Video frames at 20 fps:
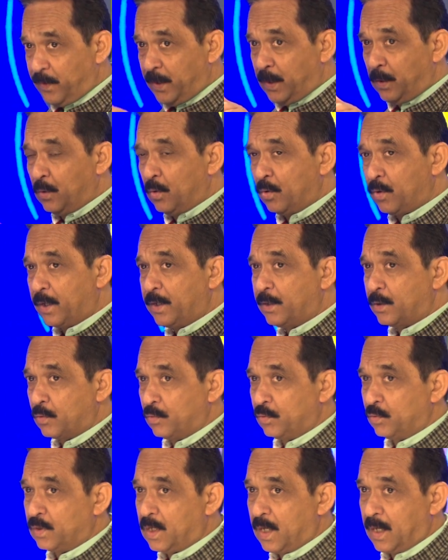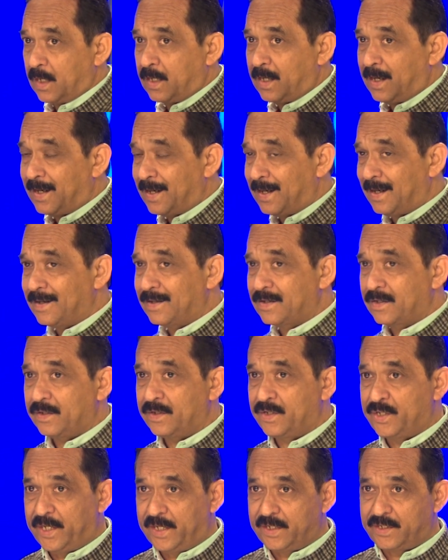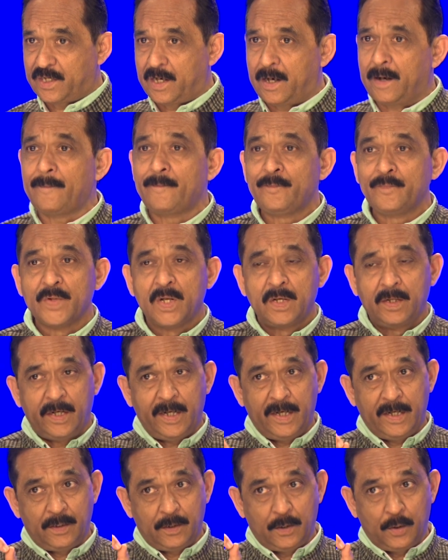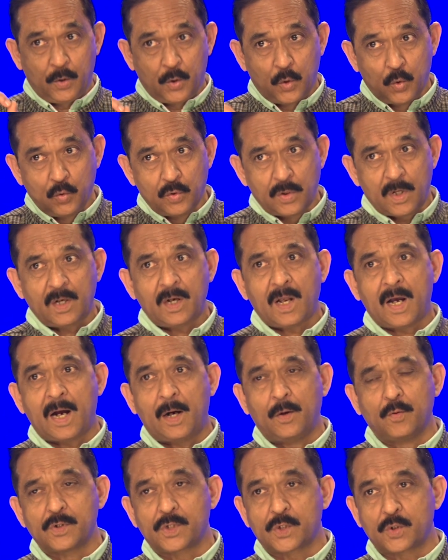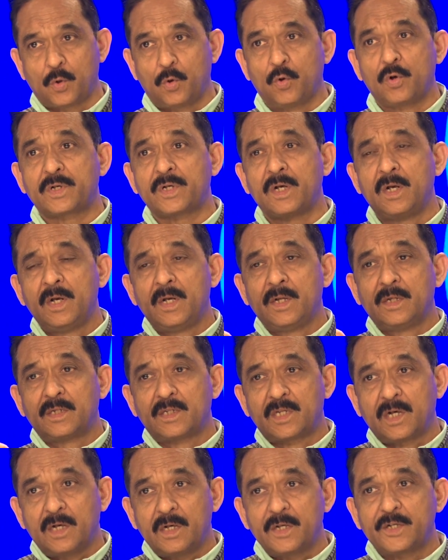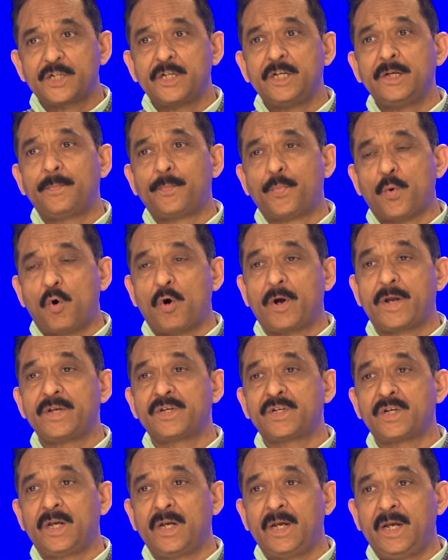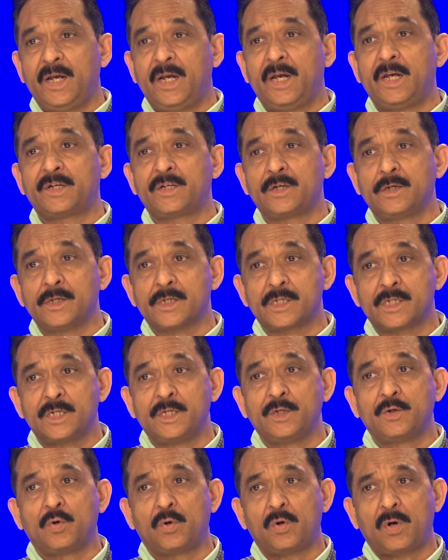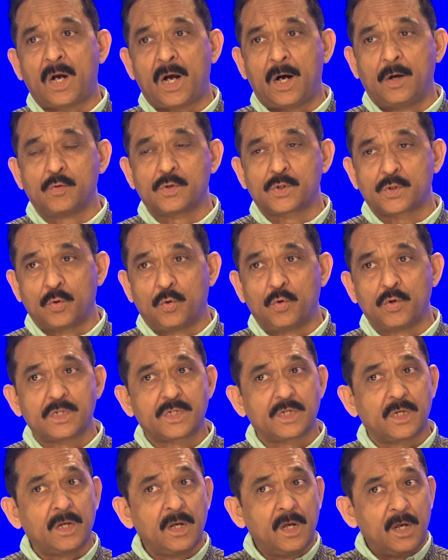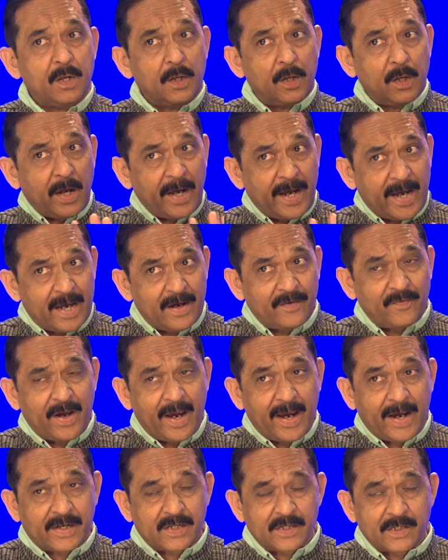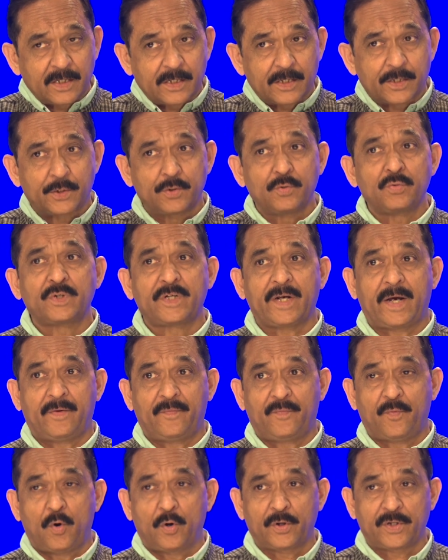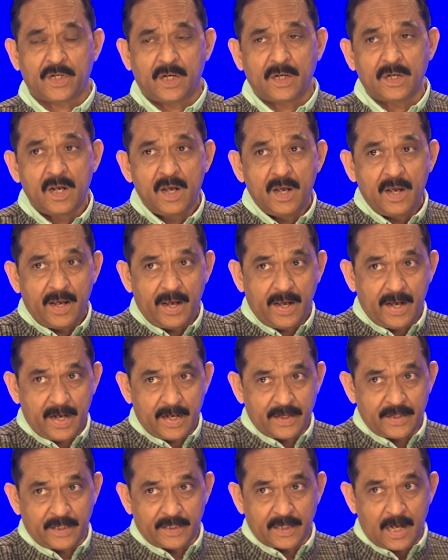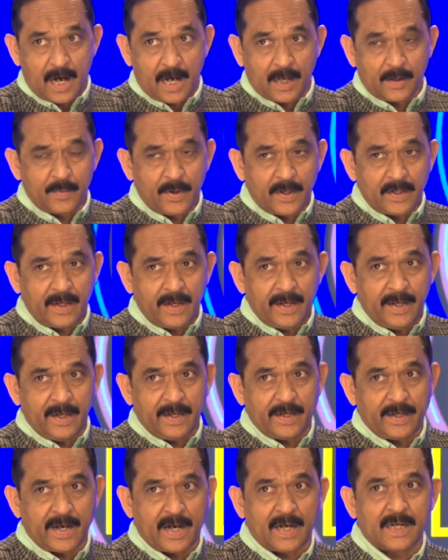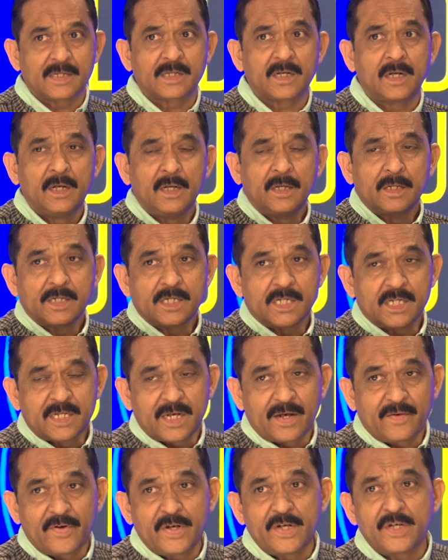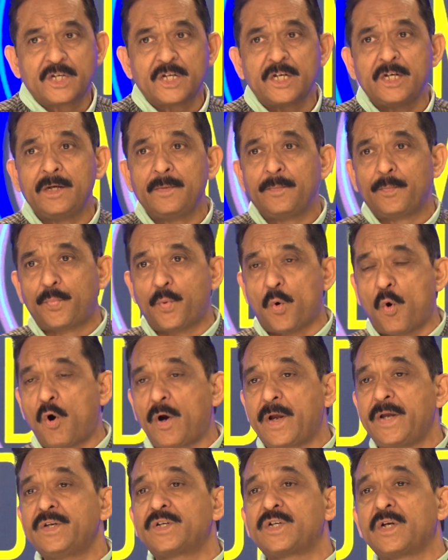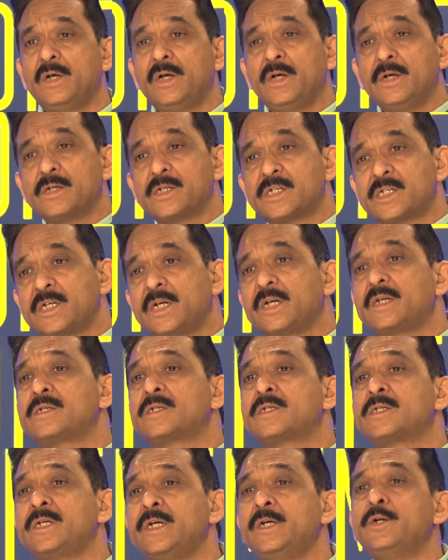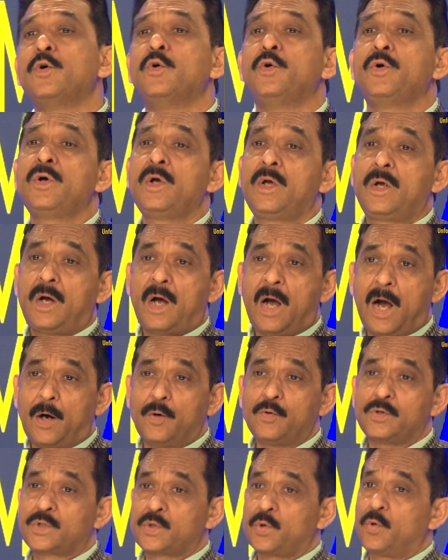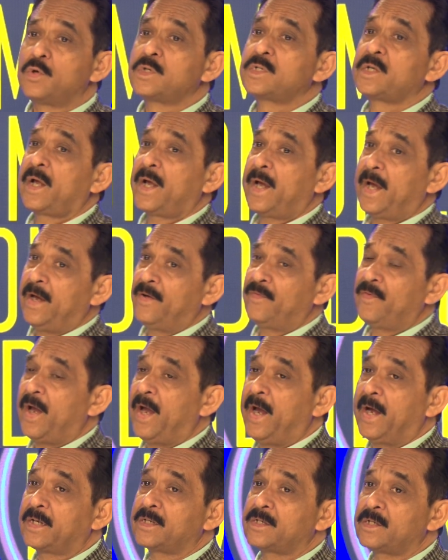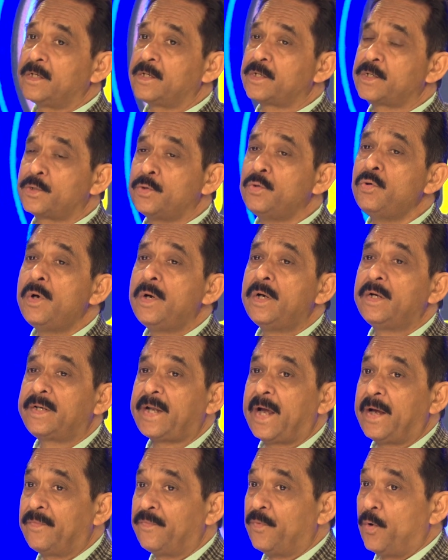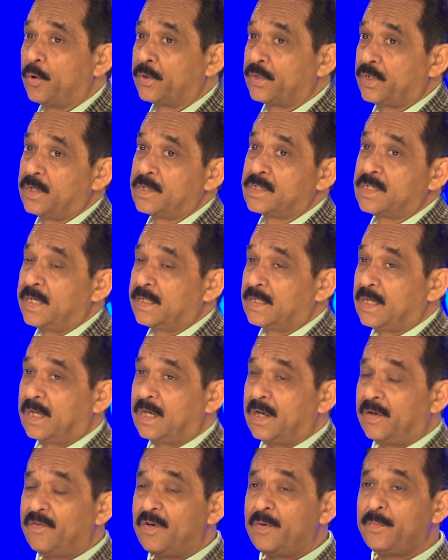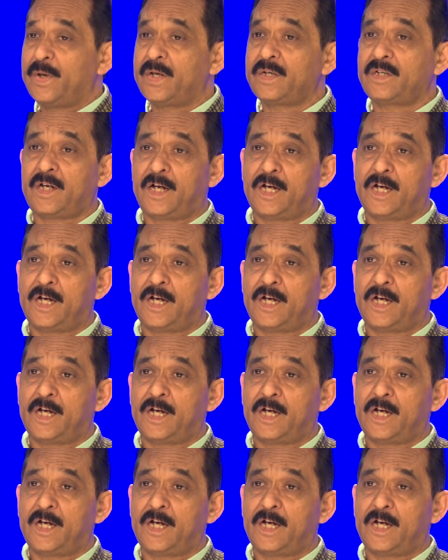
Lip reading: we look into the current data, in rural household, 30.80 households have access to tap water, and in urban areas, 70.60 households have access to tap waters, and the government